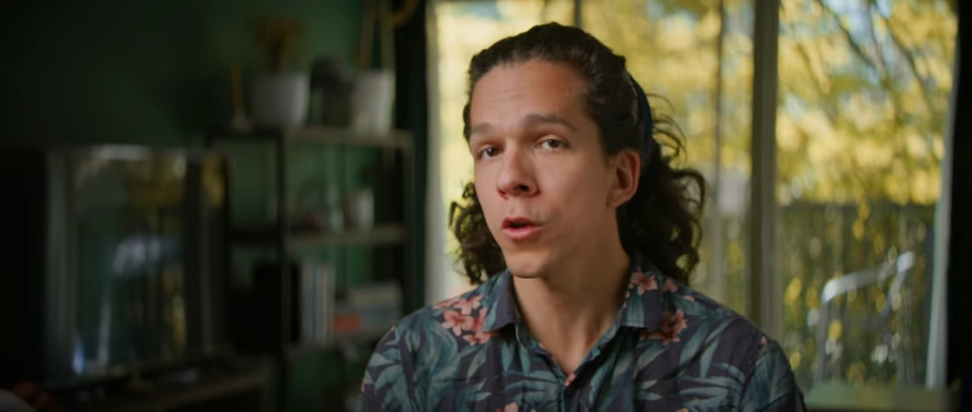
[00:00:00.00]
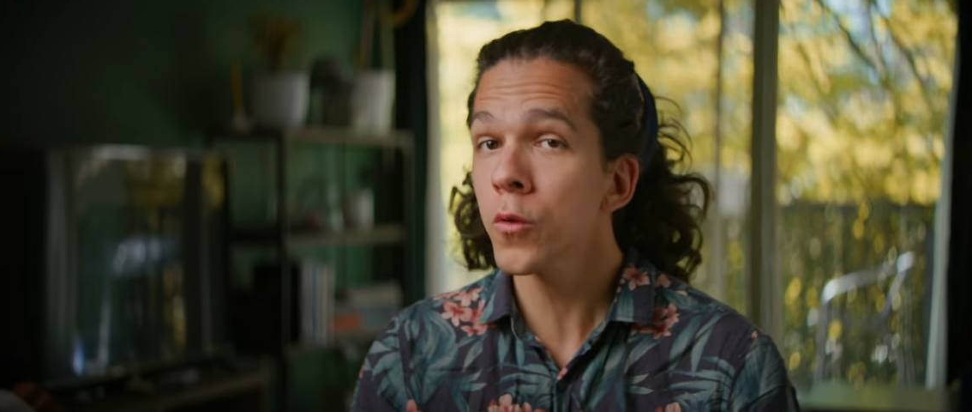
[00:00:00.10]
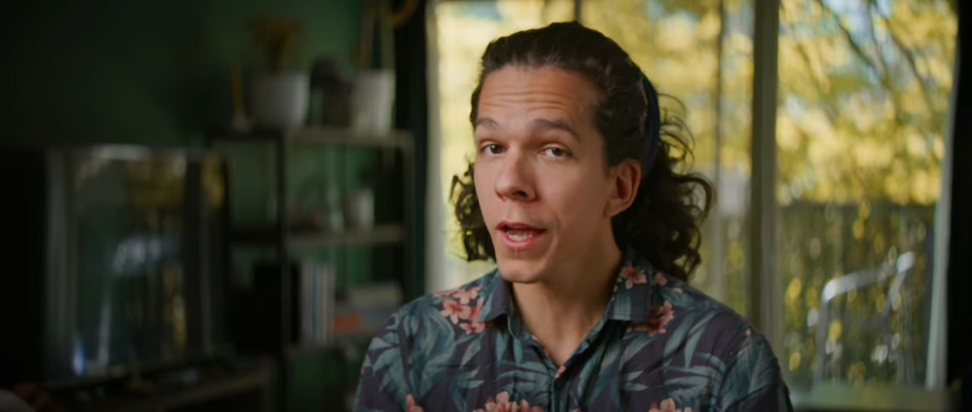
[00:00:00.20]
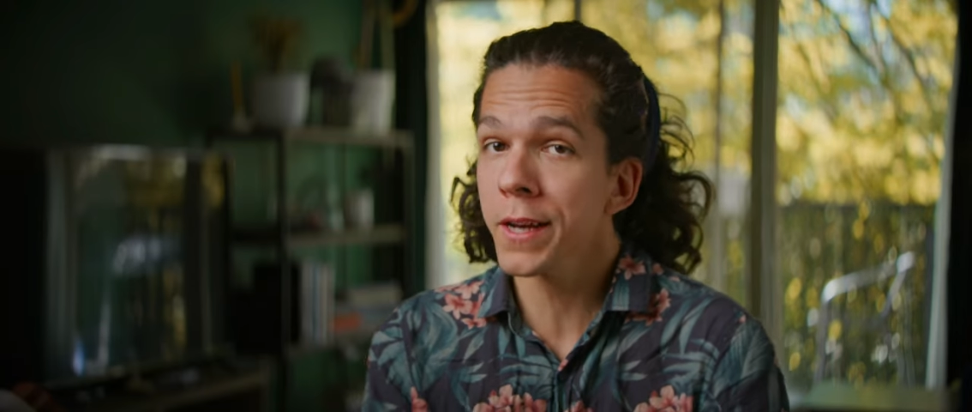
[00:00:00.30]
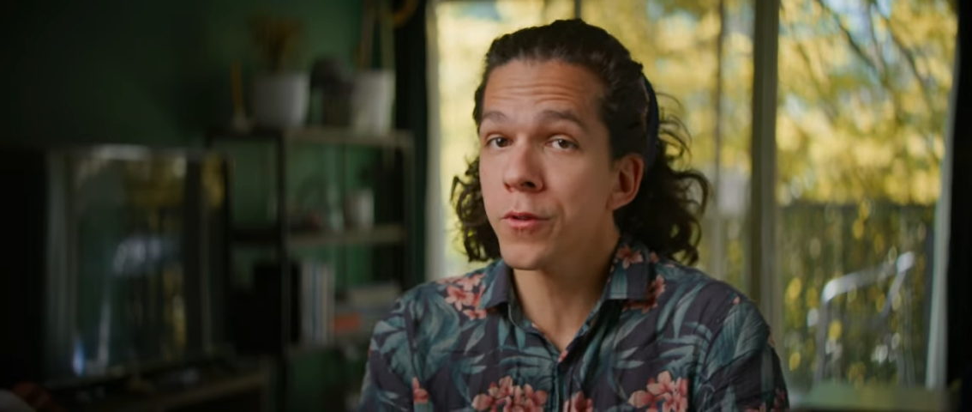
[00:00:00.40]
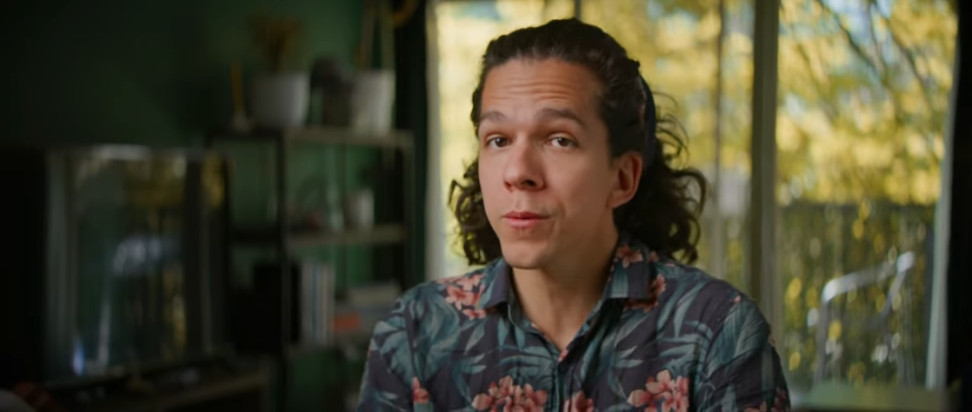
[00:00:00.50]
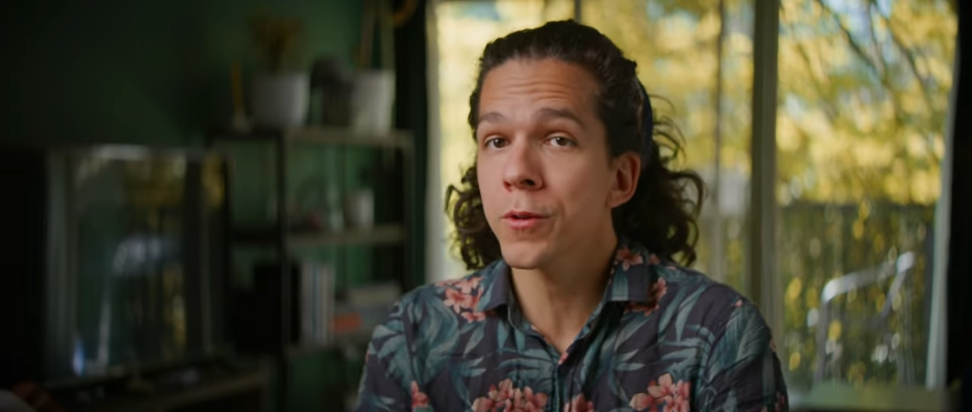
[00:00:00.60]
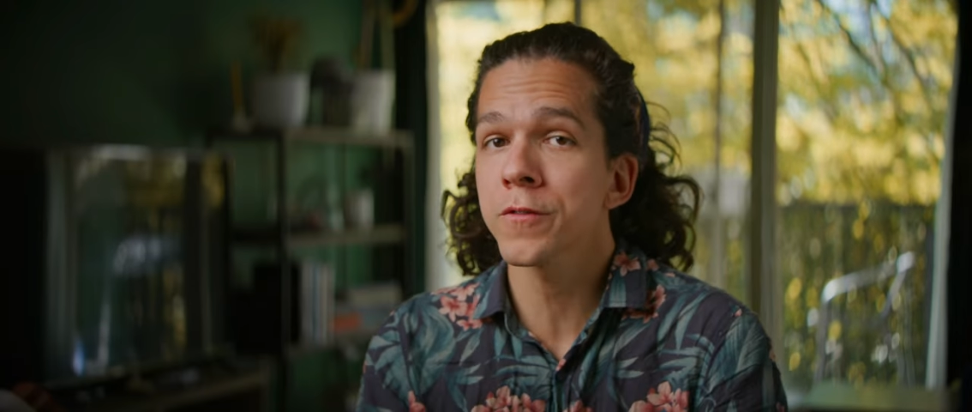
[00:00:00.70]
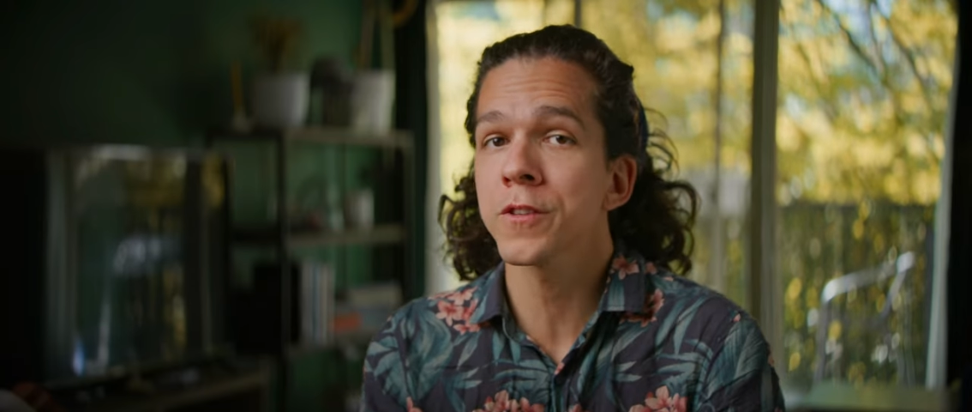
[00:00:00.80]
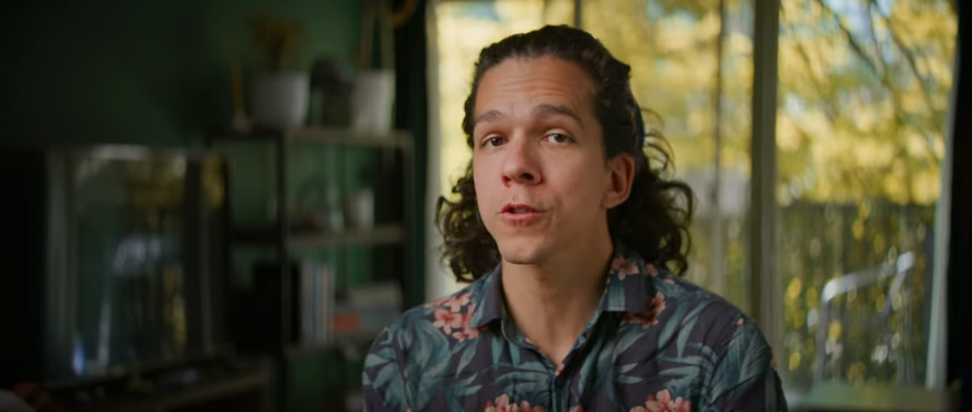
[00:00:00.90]
you can
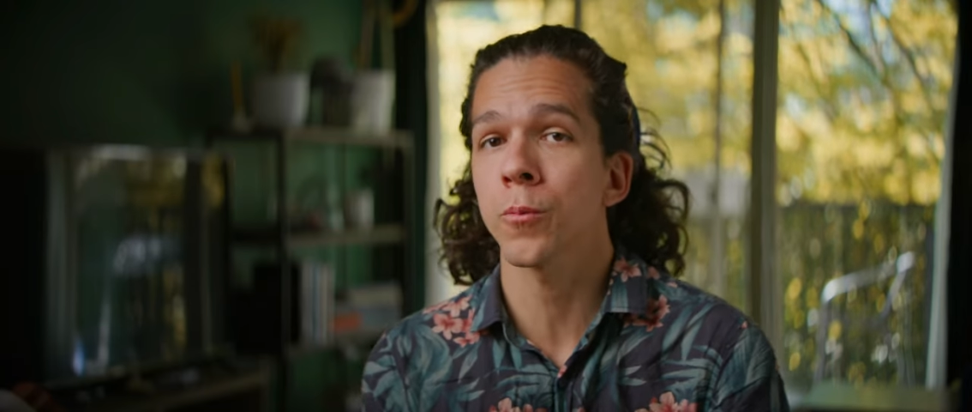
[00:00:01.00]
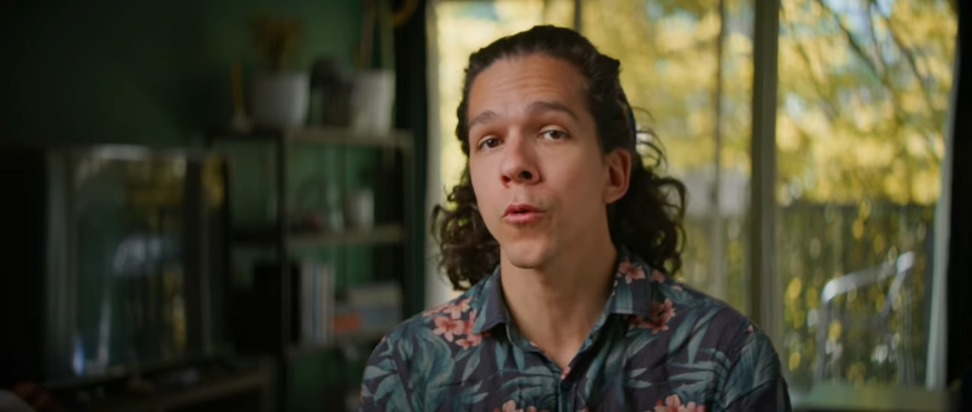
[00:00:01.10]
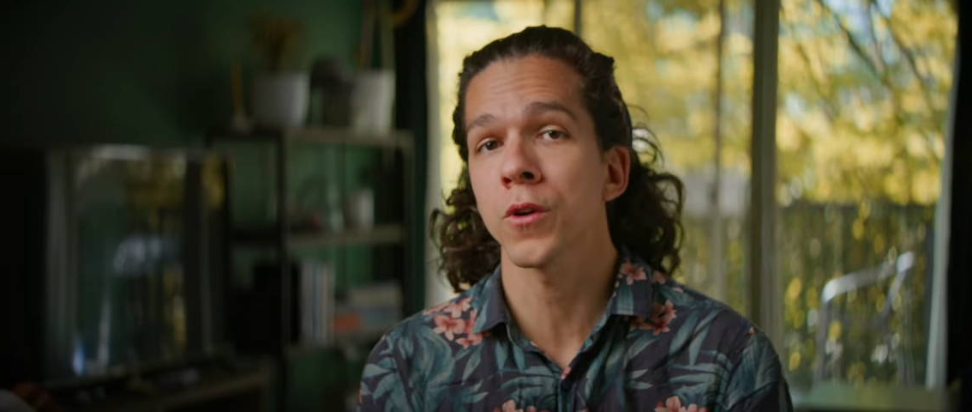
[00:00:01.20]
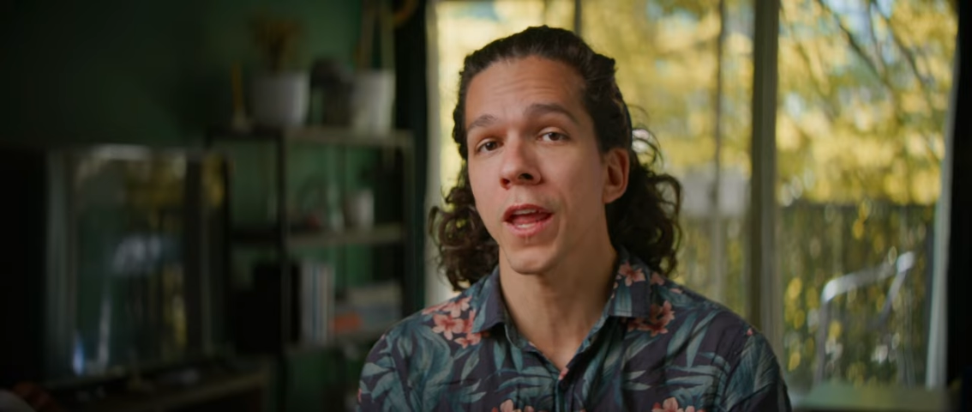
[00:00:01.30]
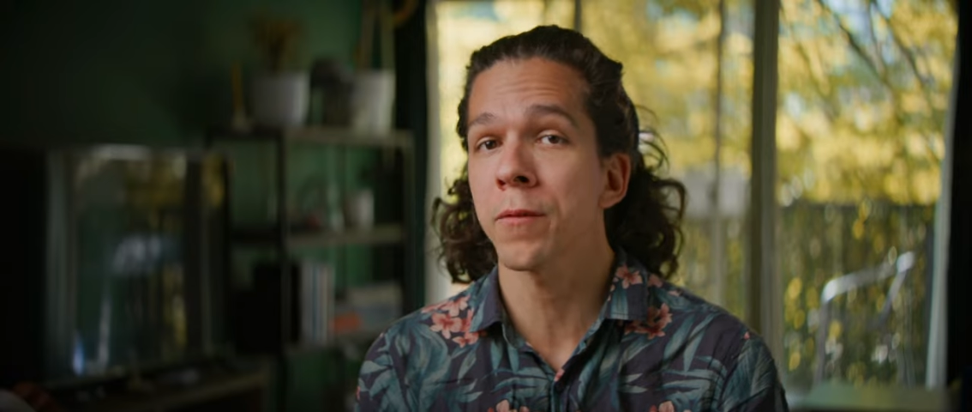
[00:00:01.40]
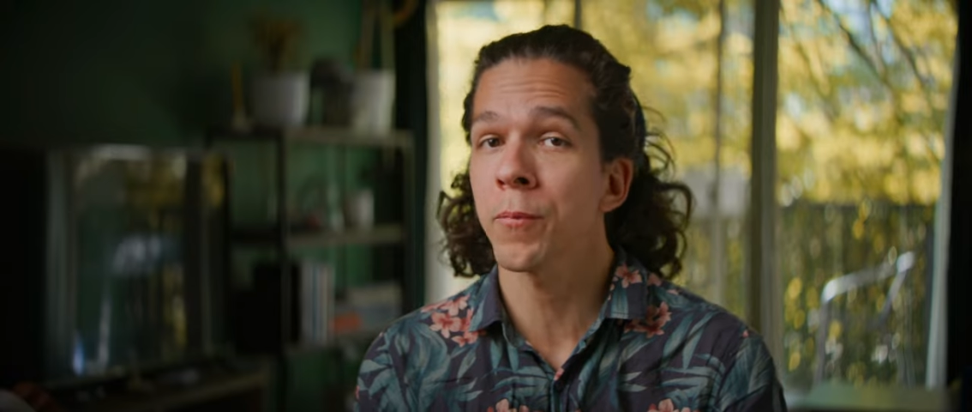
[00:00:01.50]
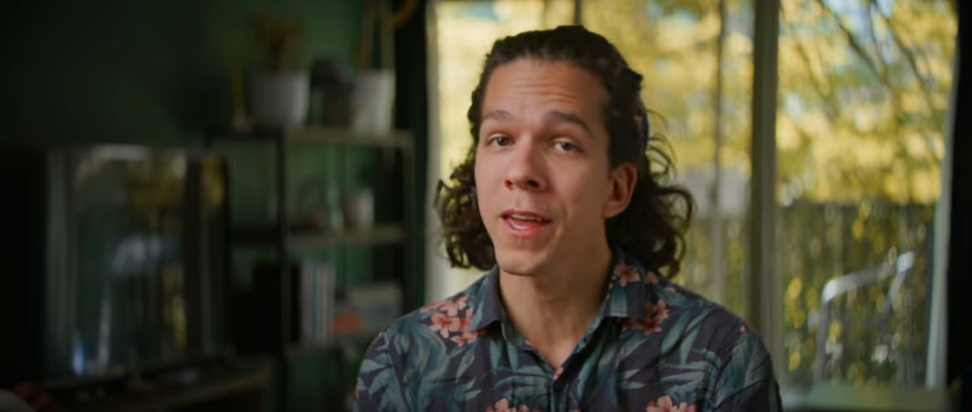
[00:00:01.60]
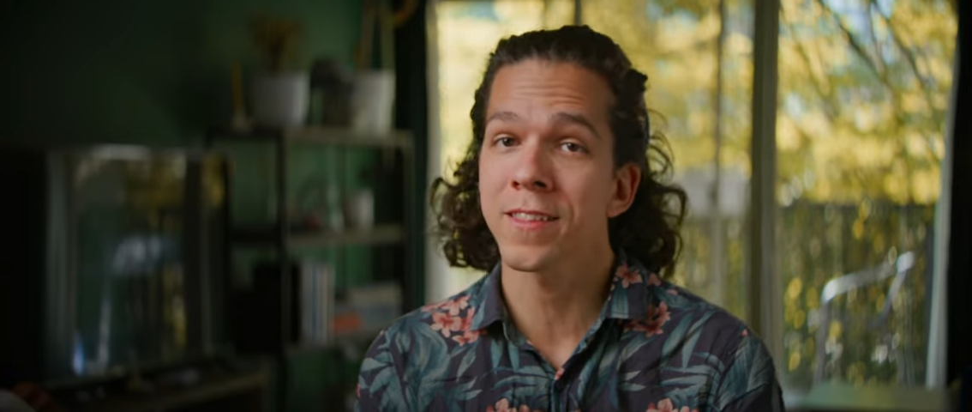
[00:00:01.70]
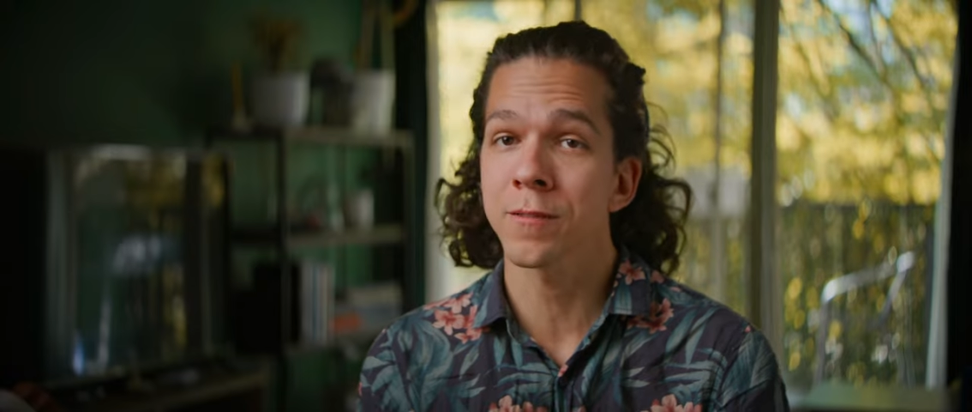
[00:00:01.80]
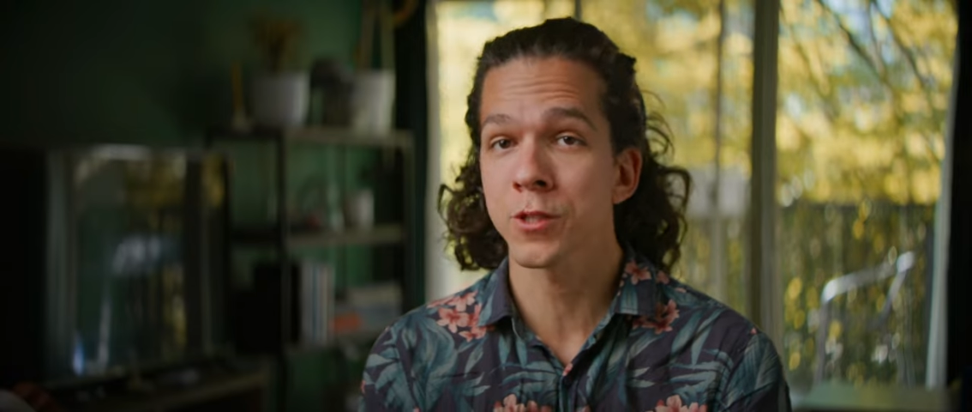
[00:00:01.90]
remove the support and
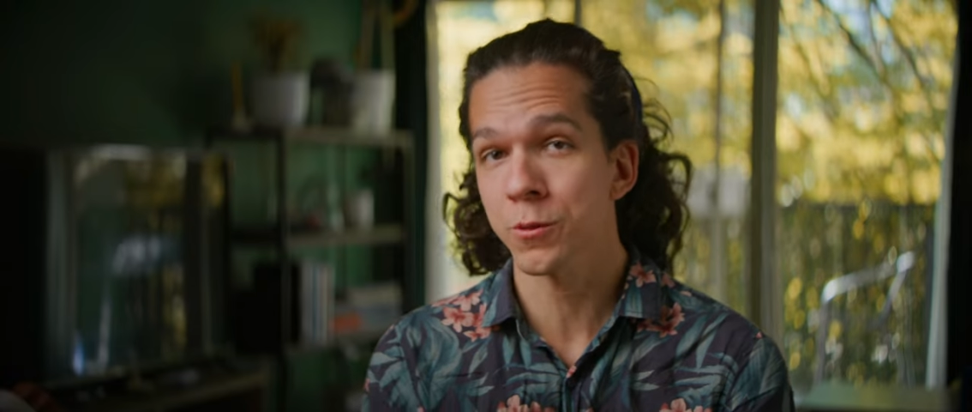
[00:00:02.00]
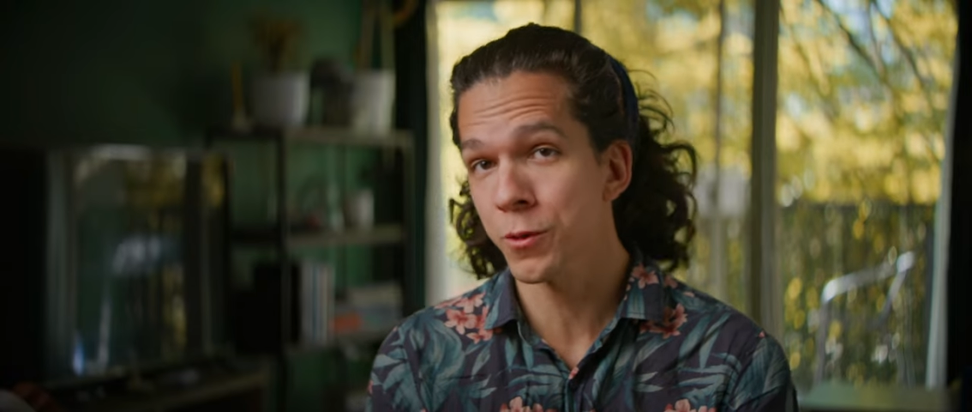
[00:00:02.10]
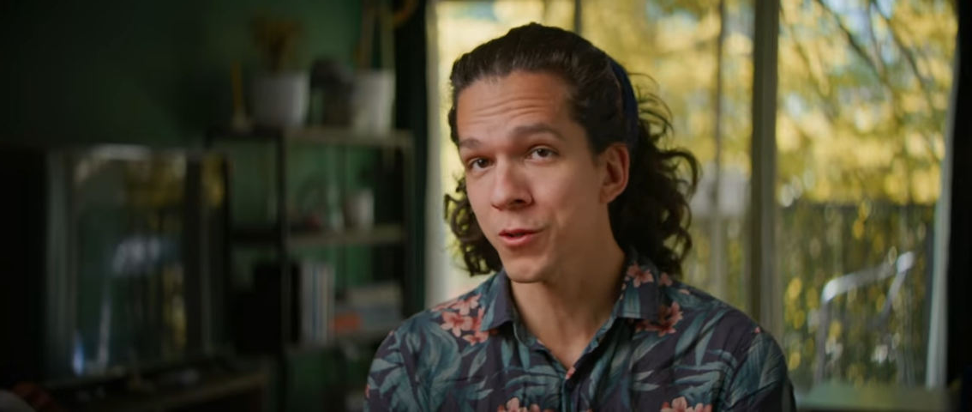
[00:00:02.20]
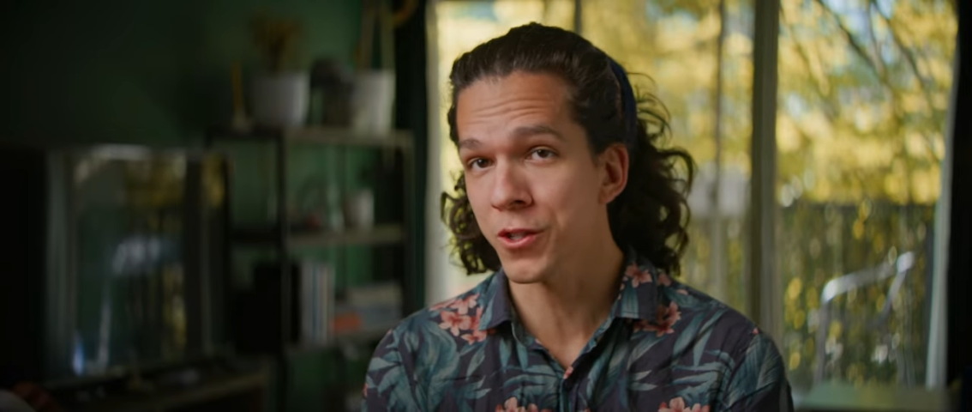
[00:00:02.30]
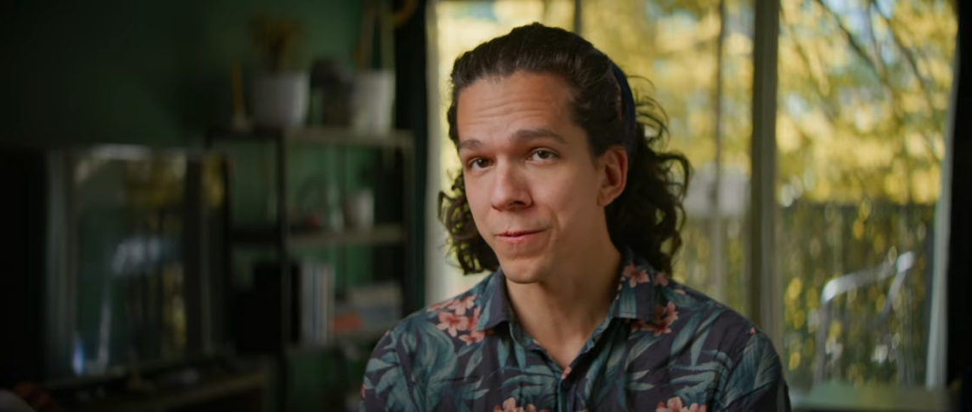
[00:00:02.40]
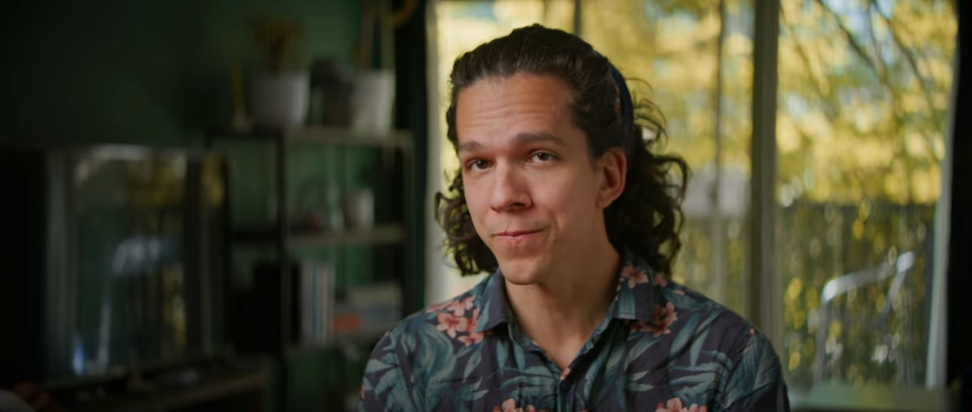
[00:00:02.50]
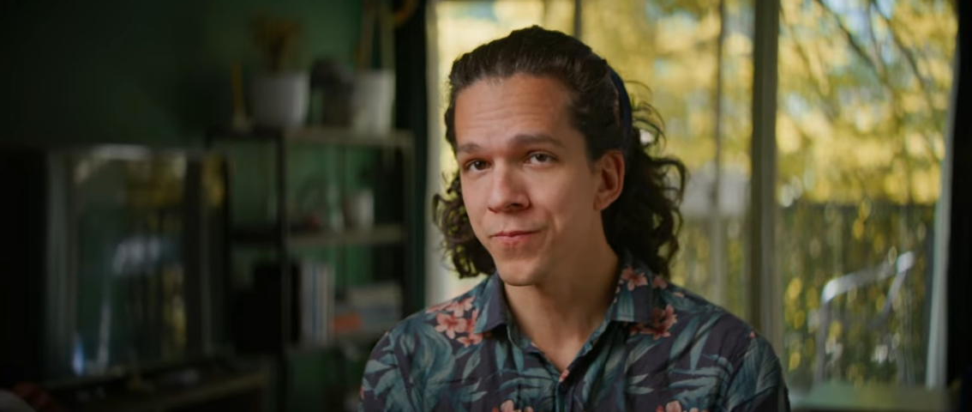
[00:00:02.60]
make them smoother.